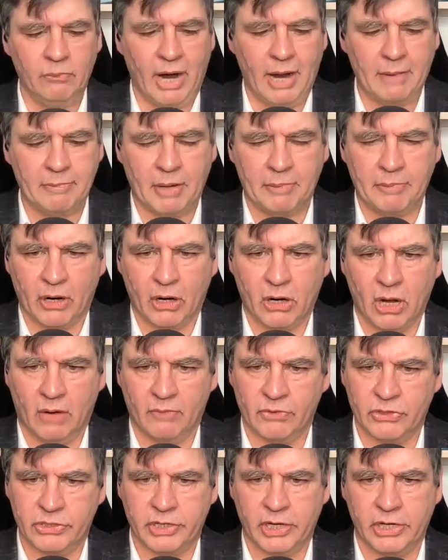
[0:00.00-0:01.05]
to wrap up our
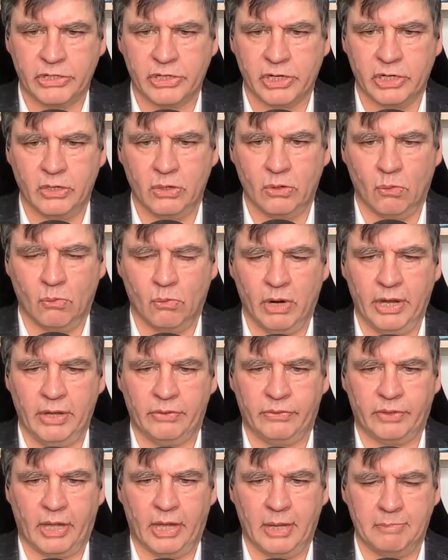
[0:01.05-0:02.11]
conversation
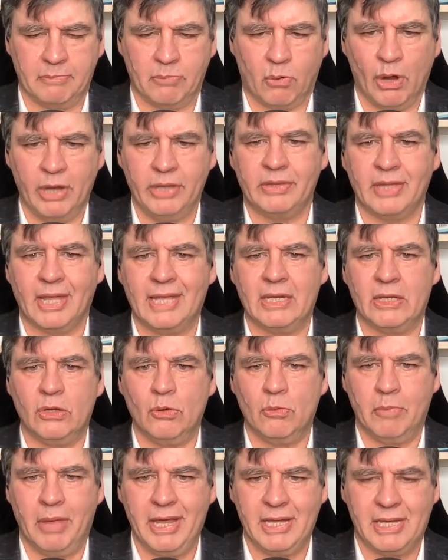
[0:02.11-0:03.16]
with a point that
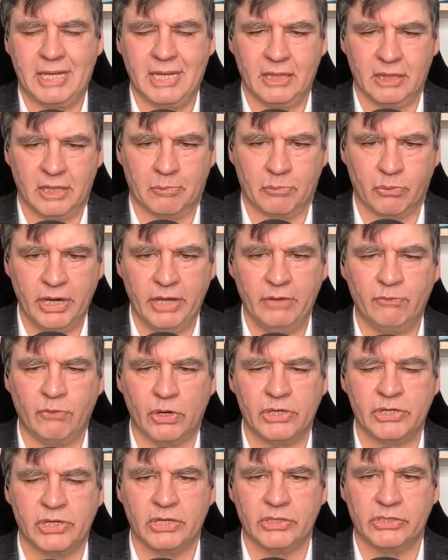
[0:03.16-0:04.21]
you make in the brief,
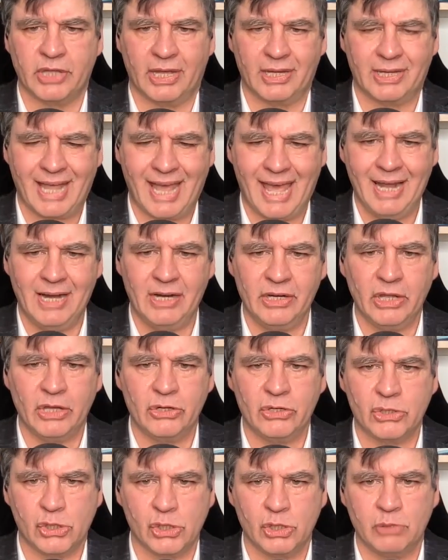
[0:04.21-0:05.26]
which is that
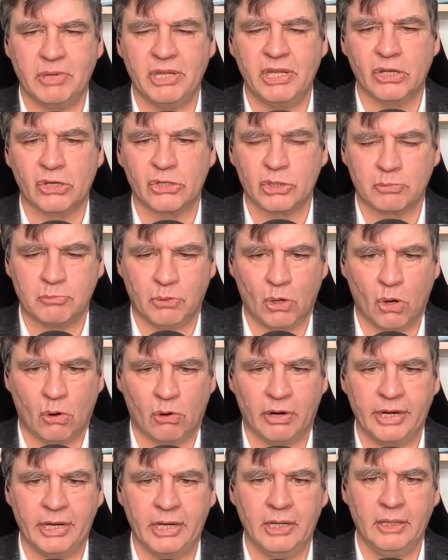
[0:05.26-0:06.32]
Canada should be
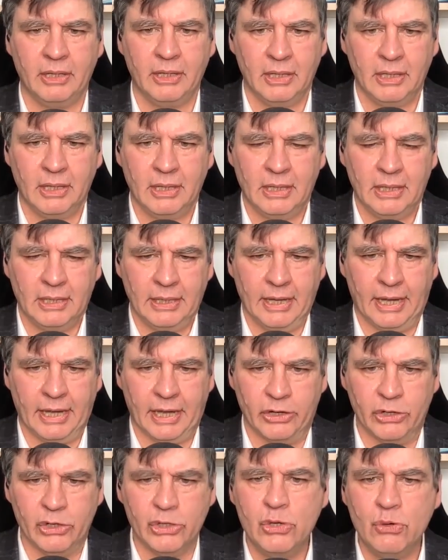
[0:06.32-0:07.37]
exploring
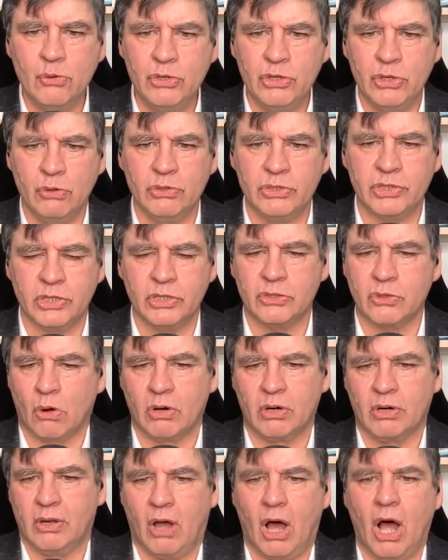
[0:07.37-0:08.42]
new uses
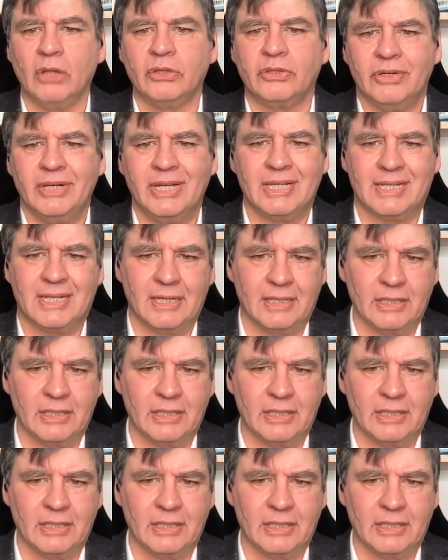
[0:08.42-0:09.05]
or alternate.